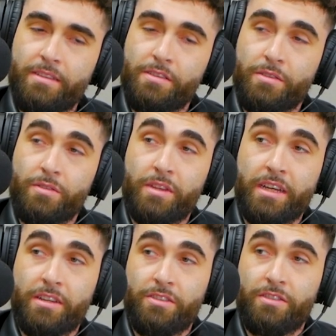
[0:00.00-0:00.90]
So
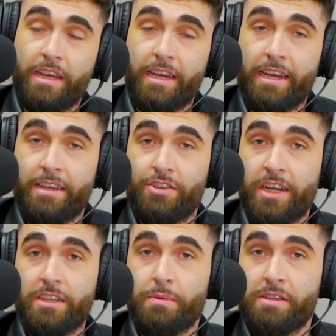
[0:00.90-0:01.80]
the
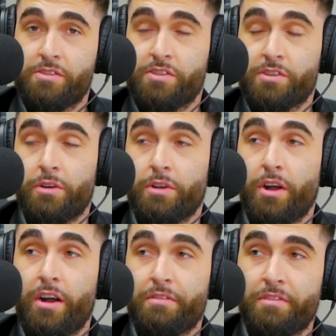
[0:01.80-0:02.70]
Chinese place is just going
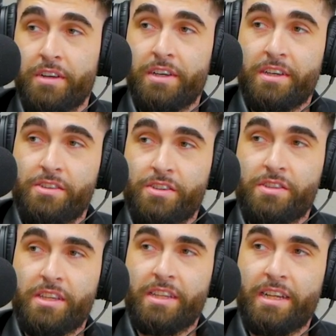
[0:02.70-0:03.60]
off.
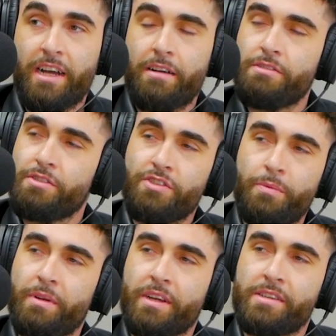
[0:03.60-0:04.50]
She's and then I was just
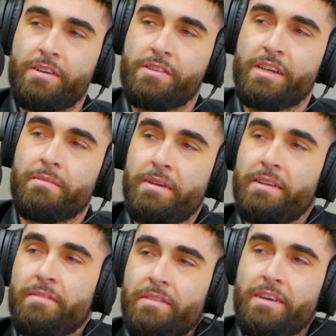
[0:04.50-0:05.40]
tripping because I was like,
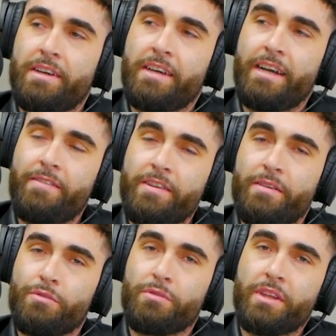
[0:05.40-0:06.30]
man, how many
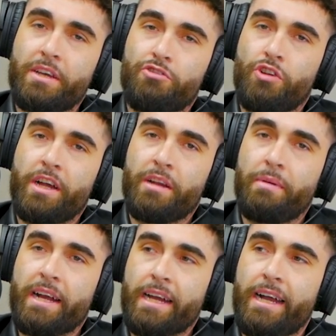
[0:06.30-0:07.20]
times are we like trying to
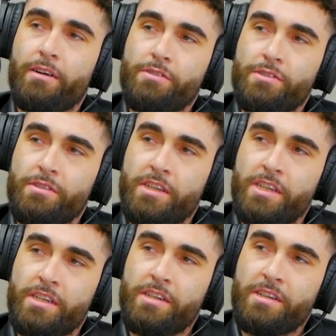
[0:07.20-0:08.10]
pack a house?
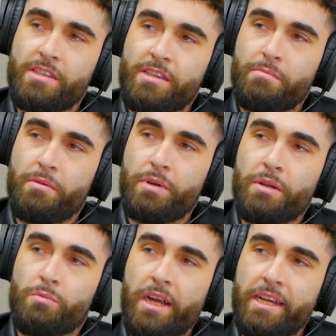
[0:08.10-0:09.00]
It's like, but when
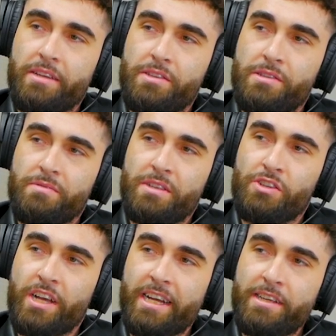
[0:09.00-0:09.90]
it rains, this
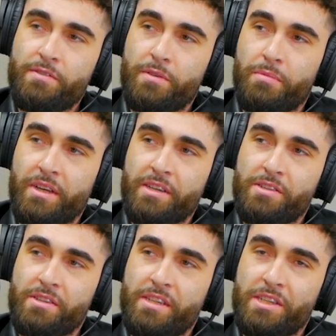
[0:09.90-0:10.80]
Chinese food
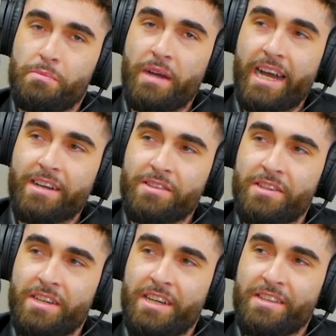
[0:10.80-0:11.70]
place is packed.
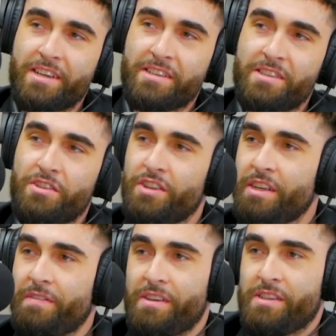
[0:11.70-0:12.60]
It's like such a
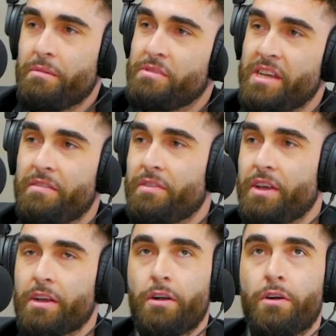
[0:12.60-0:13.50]
different subset for
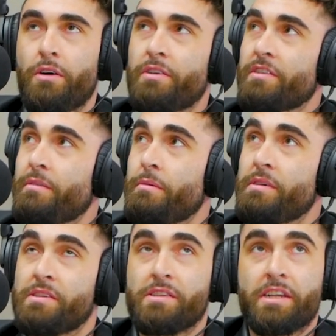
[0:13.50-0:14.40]
like, oh, it's gonna be
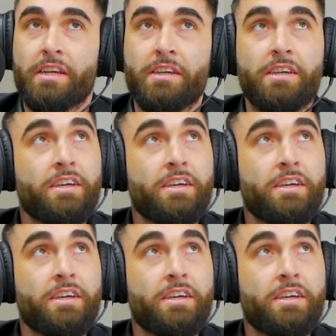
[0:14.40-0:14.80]
busy today.